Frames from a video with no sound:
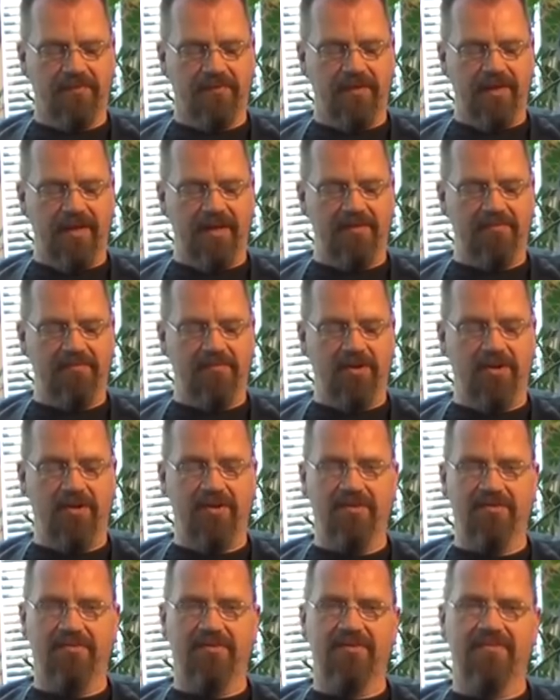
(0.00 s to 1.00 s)
And
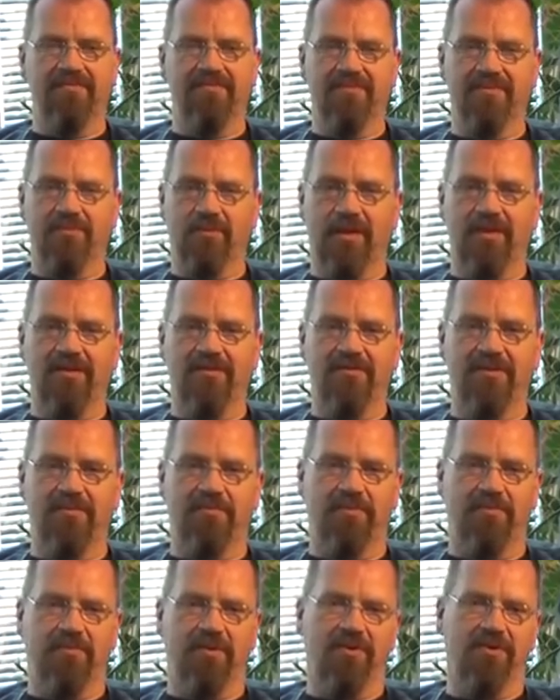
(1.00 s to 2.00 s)
one of the
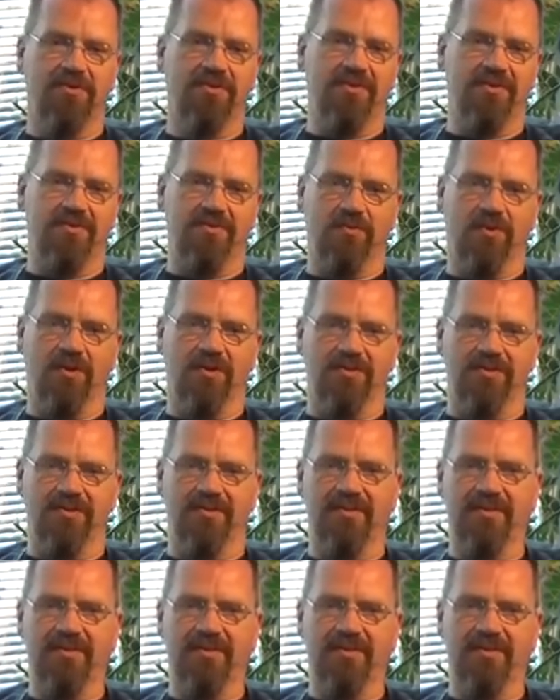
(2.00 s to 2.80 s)
proposals was